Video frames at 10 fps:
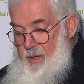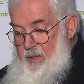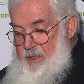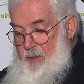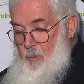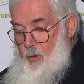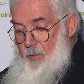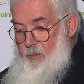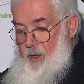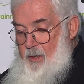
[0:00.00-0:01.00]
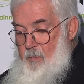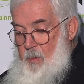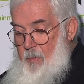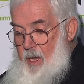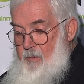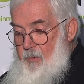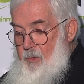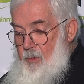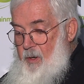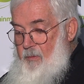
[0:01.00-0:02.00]
A similar effect could be made for
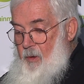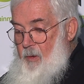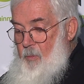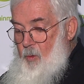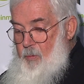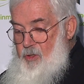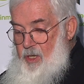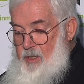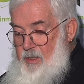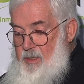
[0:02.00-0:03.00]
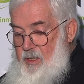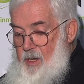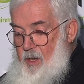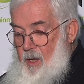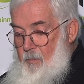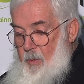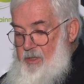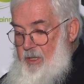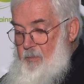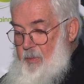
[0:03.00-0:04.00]
35mm projectors by
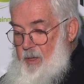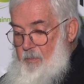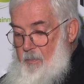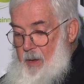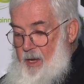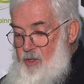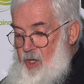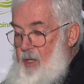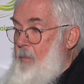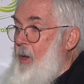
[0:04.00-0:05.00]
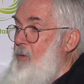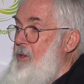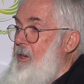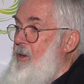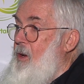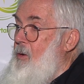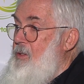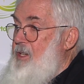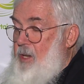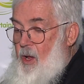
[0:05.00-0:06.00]
simply partially melting an
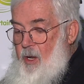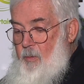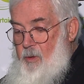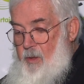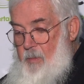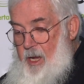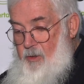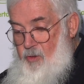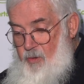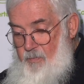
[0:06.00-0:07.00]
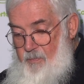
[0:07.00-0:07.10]
old slide with a match.